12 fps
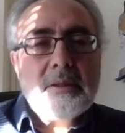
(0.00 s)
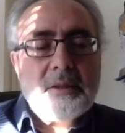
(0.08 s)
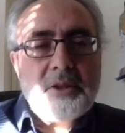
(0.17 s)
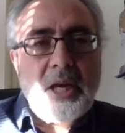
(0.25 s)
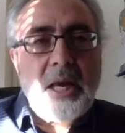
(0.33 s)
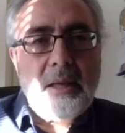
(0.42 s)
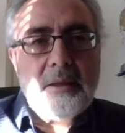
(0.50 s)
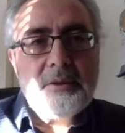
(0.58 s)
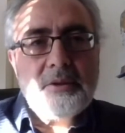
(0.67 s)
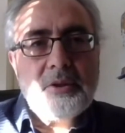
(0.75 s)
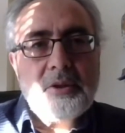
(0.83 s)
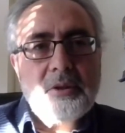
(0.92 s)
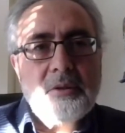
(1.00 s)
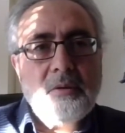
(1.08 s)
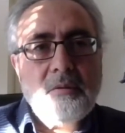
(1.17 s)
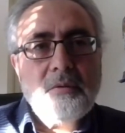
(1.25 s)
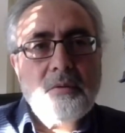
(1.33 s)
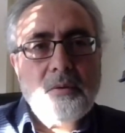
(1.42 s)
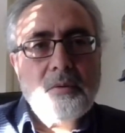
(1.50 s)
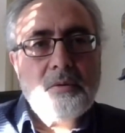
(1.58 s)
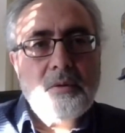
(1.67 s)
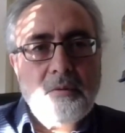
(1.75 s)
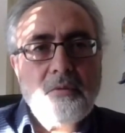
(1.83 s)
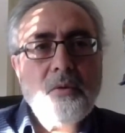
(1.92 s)
a challenge, of
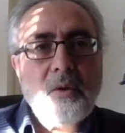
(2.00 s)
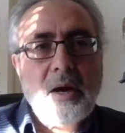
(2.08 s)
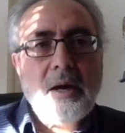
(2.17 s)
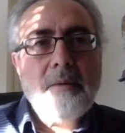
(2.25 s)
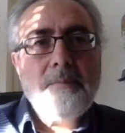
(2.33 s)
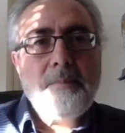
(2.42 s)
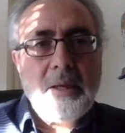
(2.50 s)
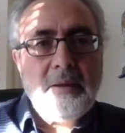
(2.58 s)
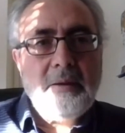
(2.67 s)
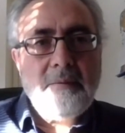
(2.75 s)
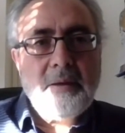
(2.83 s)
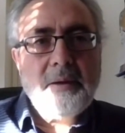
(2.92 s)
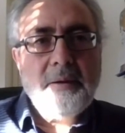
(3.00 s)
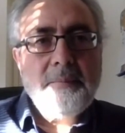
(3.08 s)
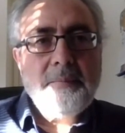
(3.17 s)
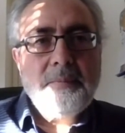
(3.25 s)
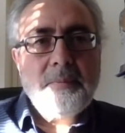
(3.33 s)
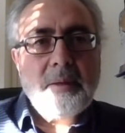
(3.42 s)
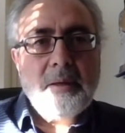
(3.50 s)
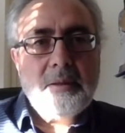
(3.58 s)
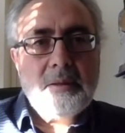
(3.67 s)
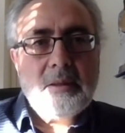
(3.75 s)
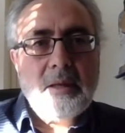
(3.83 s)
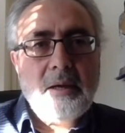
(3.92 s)
course, if you are believing
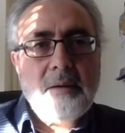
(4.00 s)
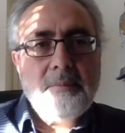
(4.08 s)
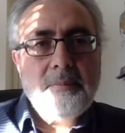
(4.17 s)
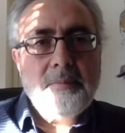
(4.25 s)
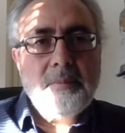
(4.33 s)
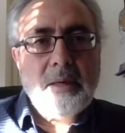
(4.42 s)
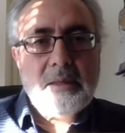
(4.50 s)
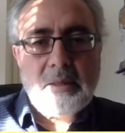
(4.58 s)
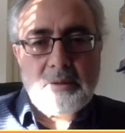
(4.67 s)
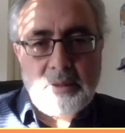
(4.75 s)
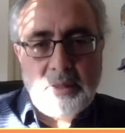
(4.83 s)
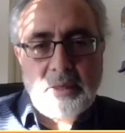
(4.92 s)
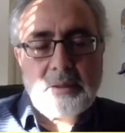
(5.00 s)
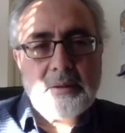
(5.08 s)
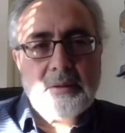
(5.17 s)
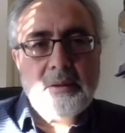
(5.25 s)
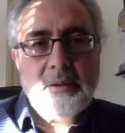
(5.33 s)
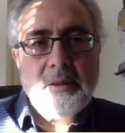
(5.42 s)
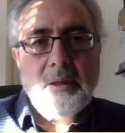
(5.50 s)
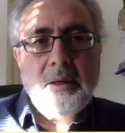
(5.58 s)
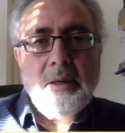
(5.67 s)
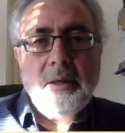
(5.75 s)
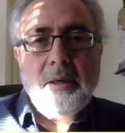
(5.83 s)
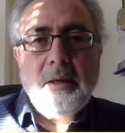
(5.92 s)
Islam as a sacred
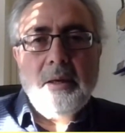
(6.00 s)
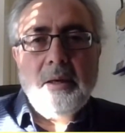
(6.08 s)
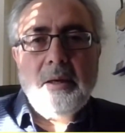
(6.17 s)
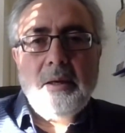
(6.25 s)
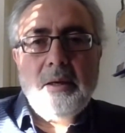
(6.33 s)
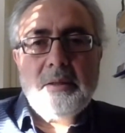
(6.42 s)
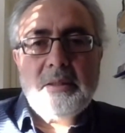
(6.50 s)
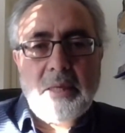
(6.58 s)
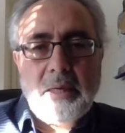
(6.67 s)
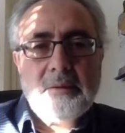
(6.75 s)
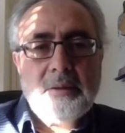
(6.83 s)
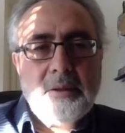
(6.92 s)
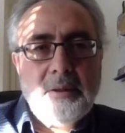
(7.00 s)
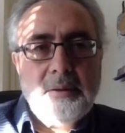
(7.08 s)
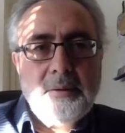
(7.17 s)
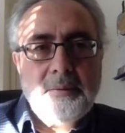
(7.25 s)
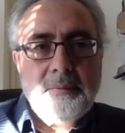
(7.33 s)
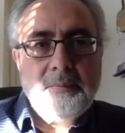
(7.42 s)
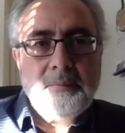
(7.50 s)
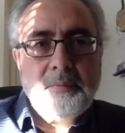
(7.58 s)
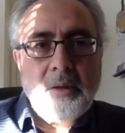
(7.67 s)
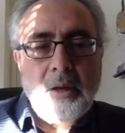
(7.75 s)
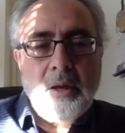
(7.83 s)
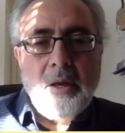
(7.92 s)
center.
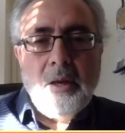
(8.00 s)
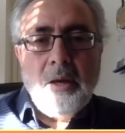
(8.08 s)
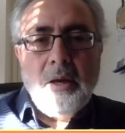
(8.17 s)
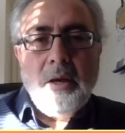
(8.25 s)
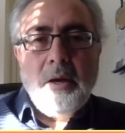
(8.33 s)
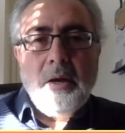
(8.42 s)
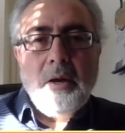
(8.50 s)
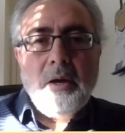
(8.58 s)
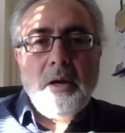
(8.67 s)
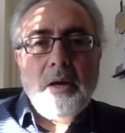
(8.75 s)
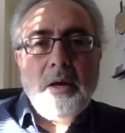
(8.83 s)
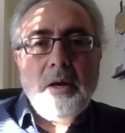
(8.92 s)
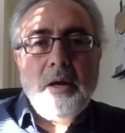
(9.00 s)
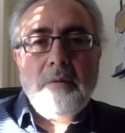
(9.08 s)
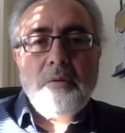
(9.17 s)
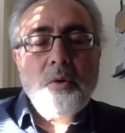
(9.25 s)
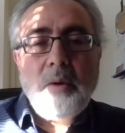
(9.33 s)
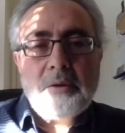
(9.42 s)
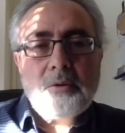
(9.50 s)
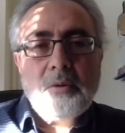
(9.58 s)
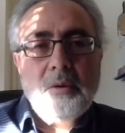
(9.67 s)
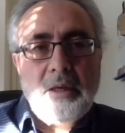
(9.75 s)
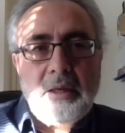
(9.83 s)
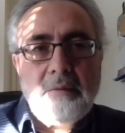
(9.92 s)
If you want
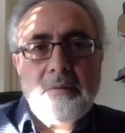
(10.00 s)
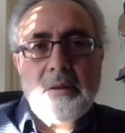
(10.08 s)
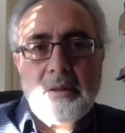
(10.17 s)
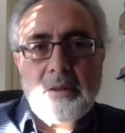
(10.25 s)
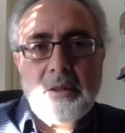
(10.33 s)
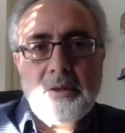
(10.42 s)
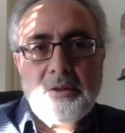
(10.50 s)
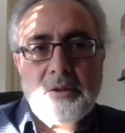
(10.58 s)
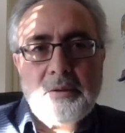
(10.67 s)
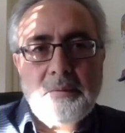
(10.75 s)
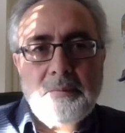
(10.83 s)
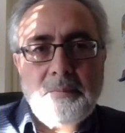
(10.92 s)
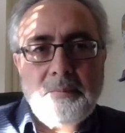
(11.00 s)
to leave the religion,